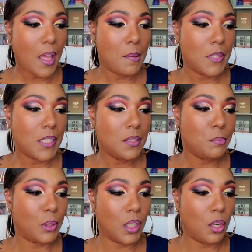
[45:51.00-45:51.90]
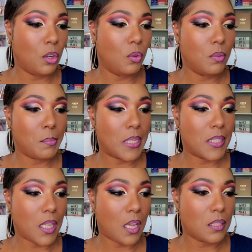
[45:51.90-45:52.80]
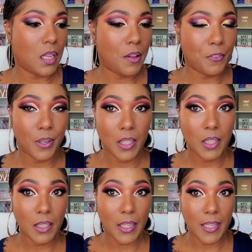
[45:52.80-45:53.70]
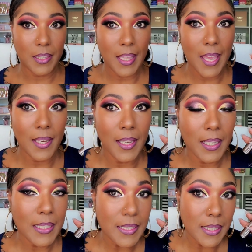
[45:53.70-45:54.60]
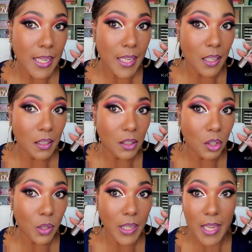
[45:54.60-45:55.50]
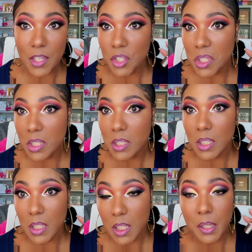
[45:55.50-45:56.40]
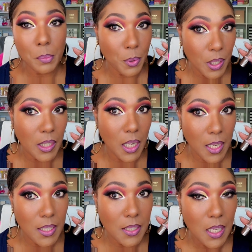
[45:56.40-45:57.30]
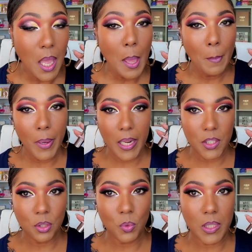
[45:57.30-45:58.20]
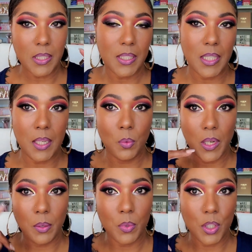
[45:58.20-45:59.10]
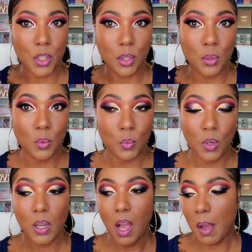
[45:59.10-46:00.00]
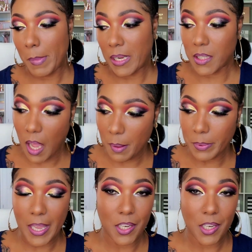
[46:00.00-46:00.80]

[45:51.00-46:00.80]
Um, it didn't blow my socks off or anything like that. Like I said, on the lower lashes, it's looking pretty nice. But I do want to see what it would do on my top